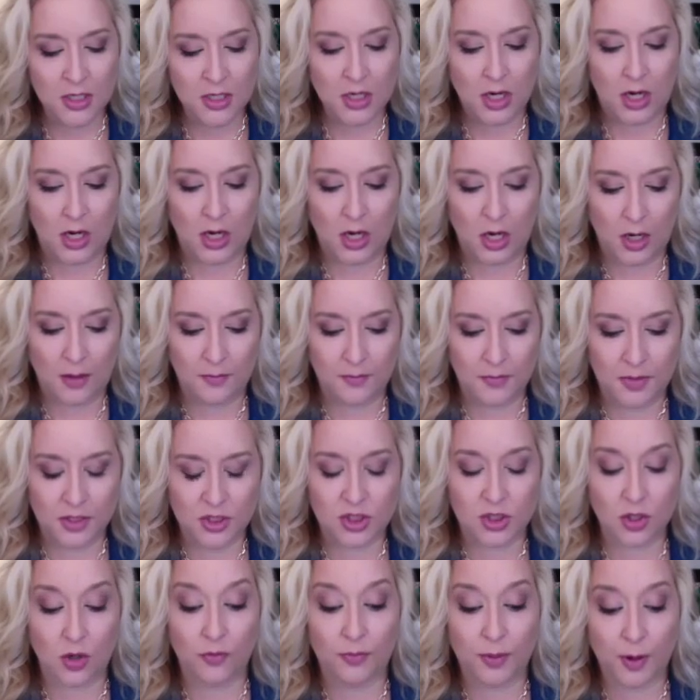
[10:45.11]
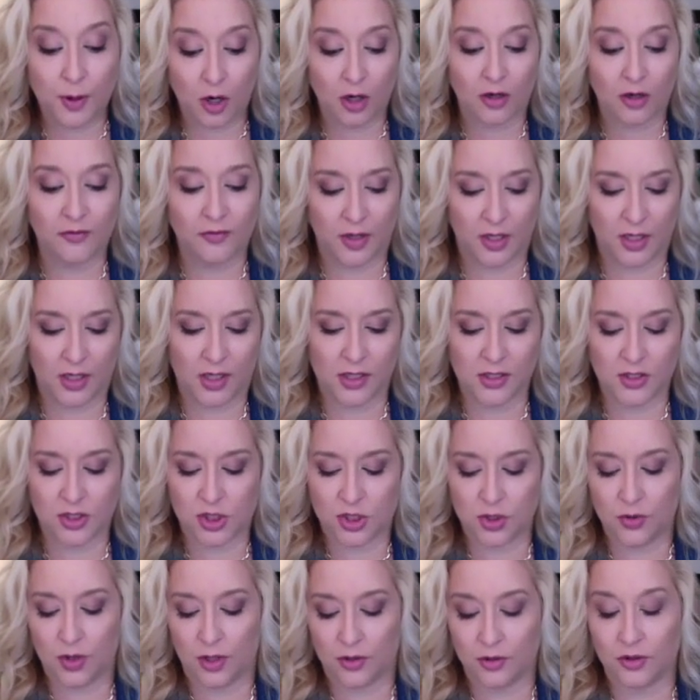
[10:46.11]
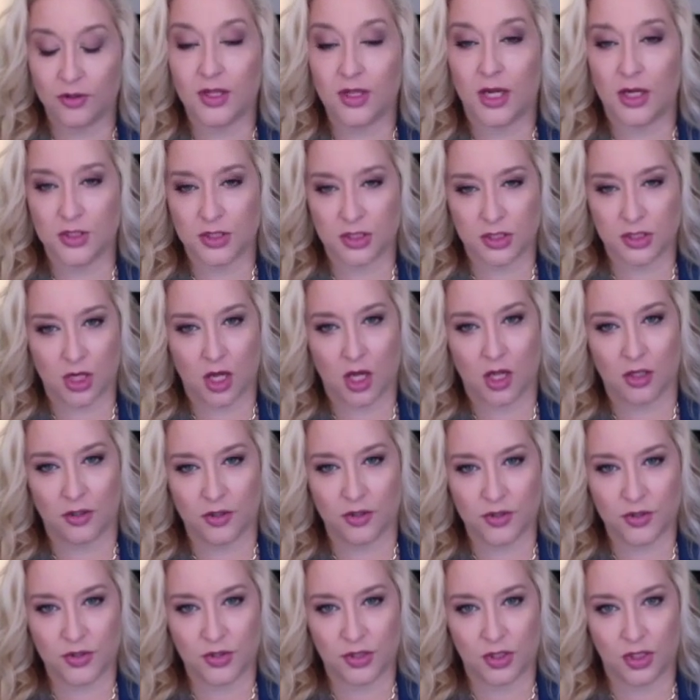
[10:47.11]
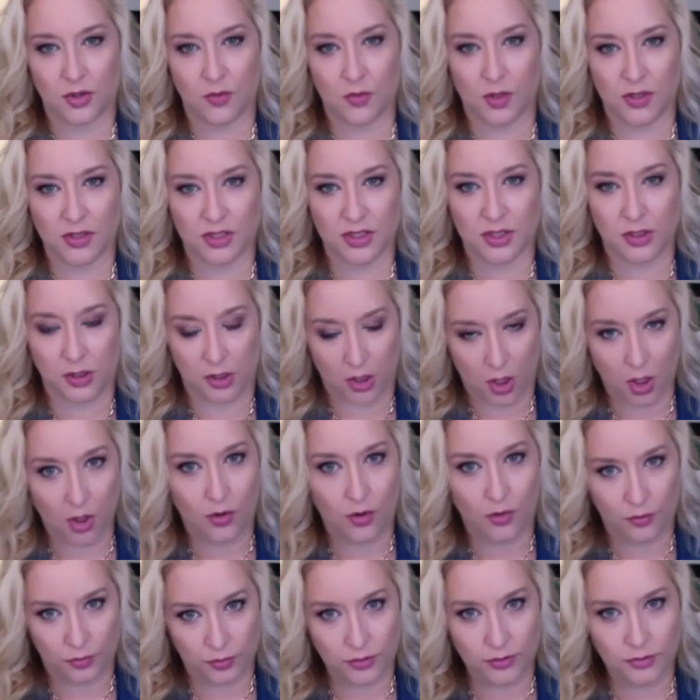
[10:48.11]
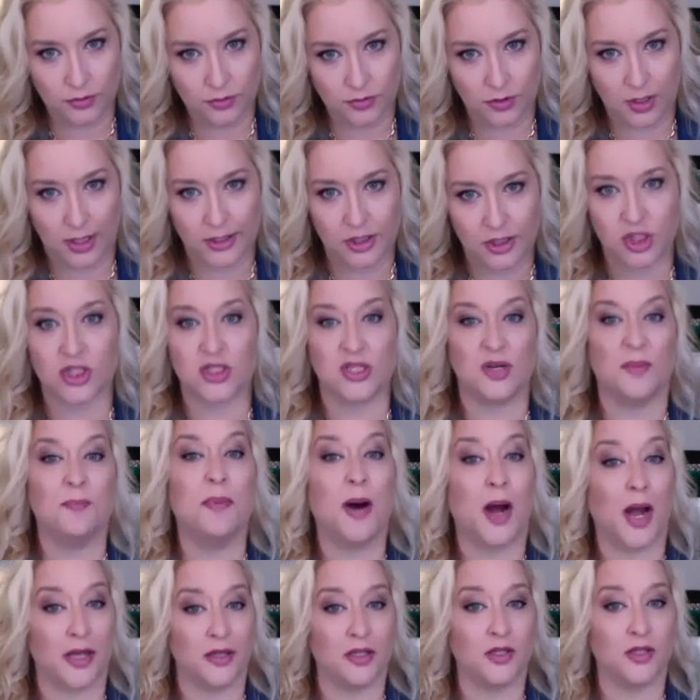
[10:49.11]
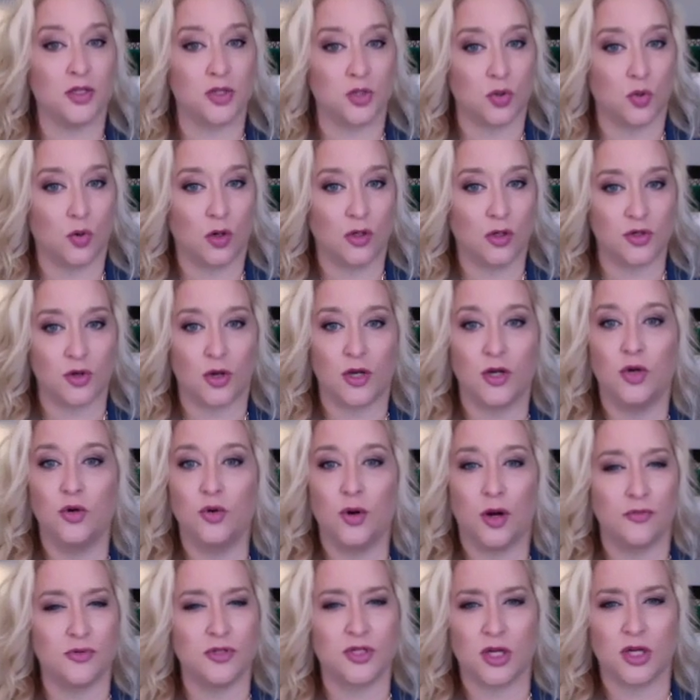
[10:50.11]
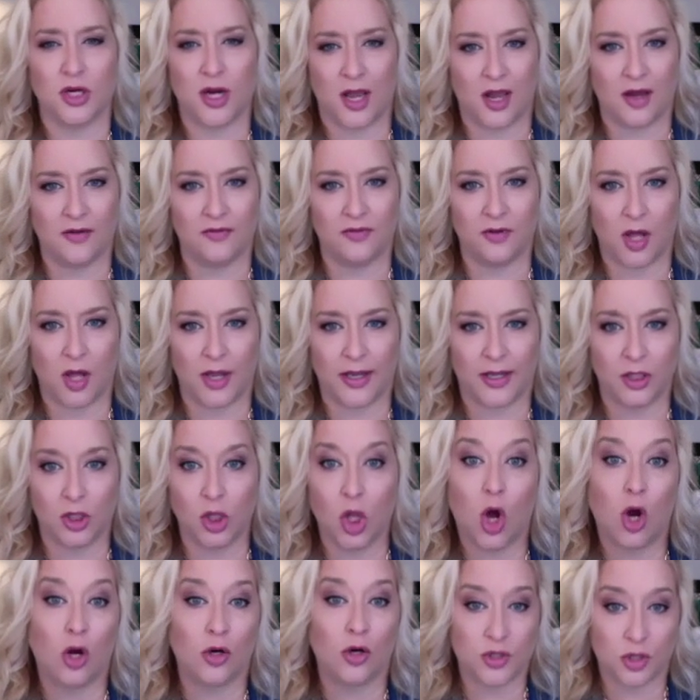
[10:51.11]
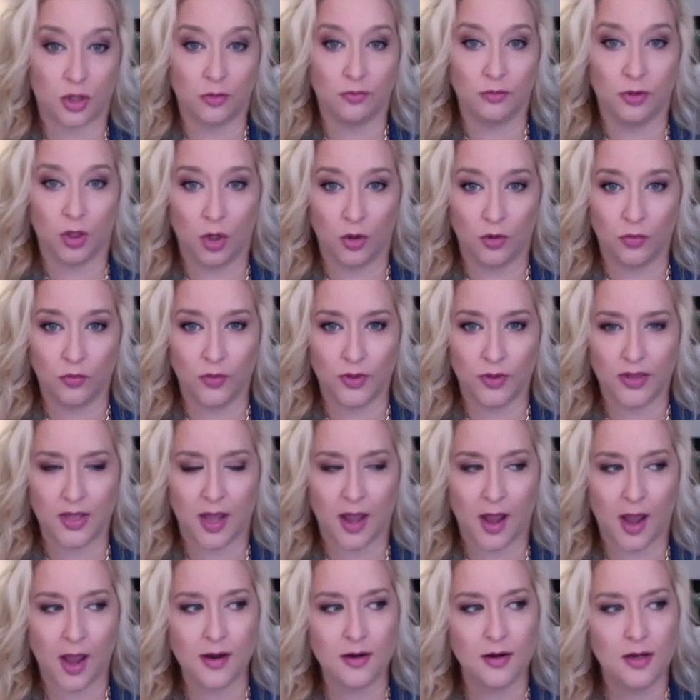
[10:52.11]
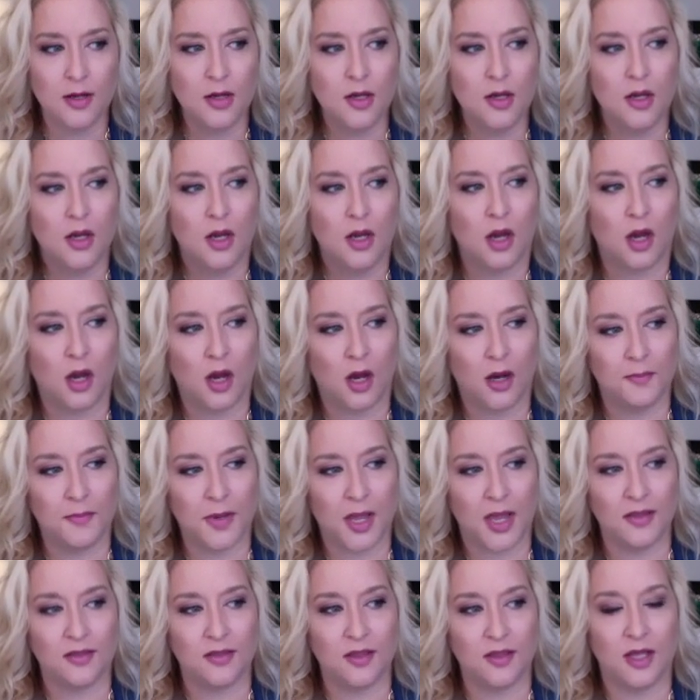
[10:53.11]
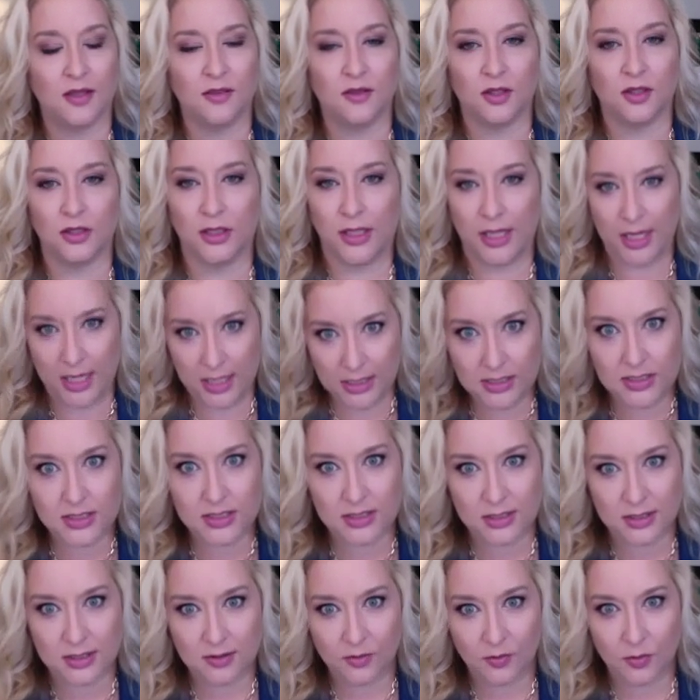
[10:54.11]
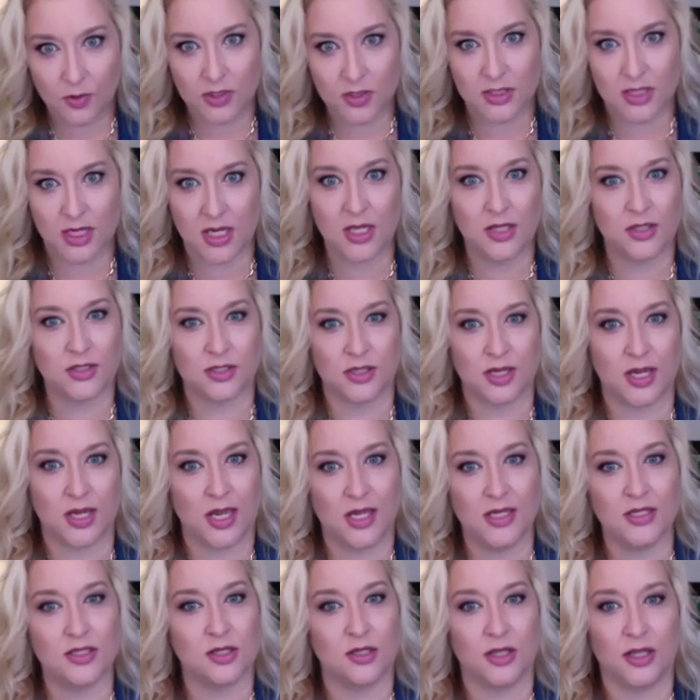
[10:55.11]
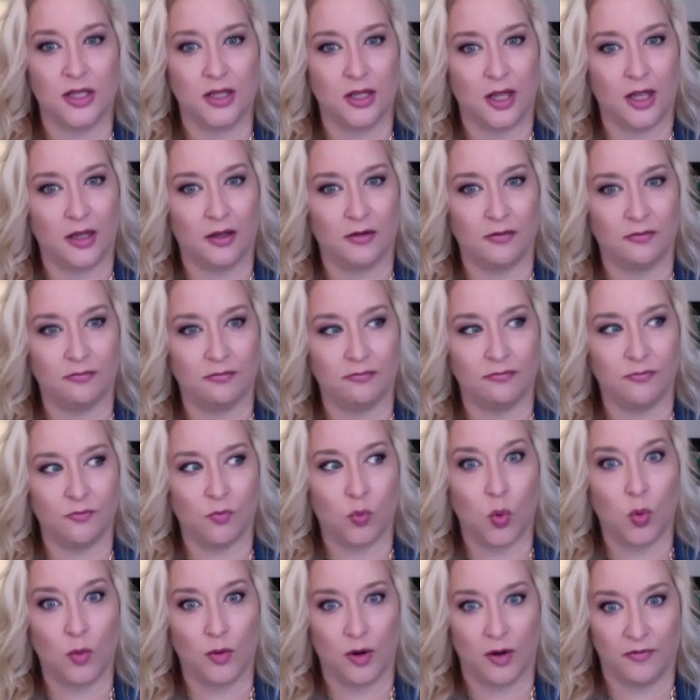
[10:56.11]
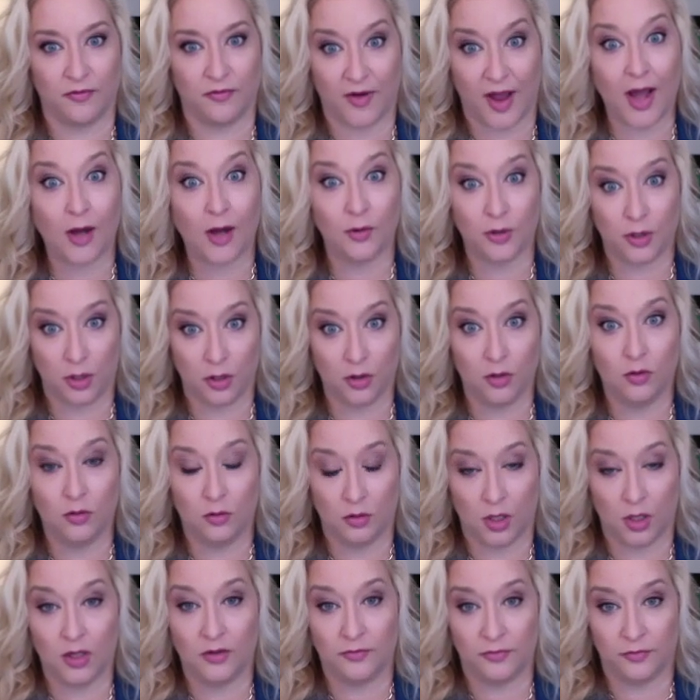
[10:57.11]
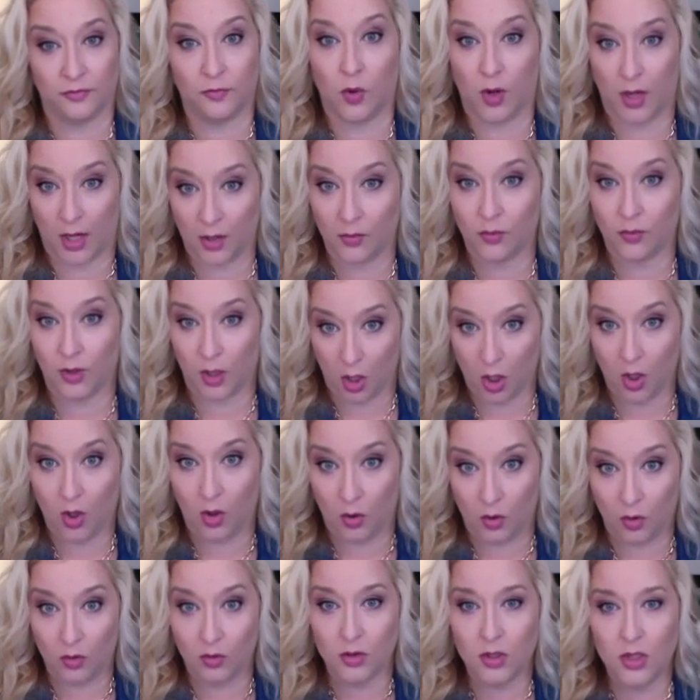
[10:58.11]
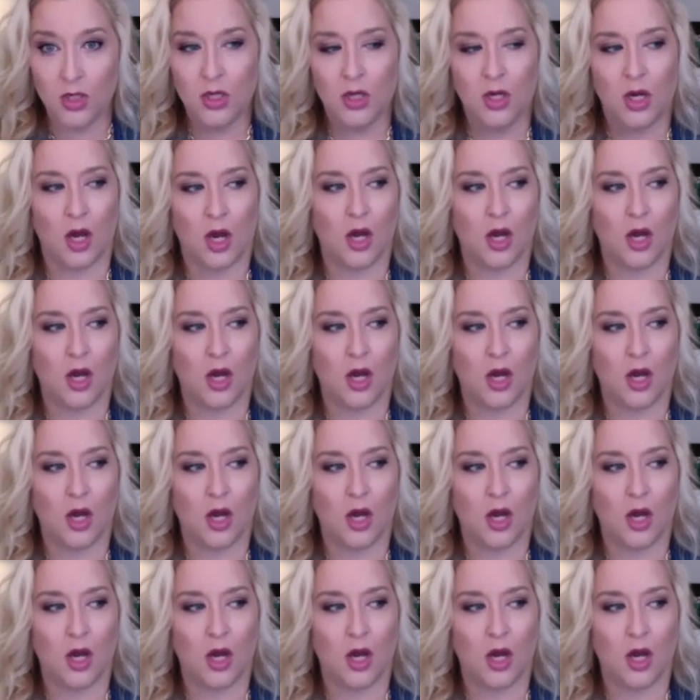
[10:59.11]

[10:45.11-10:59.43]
Yeah. Um, so part of it is $200,000 was the loan, like just to buy the store. So I knew I was going to have like a long term loan with that. Yeah. Um, and then the lease was e- easily like a value of what I would owe, mm-hmm.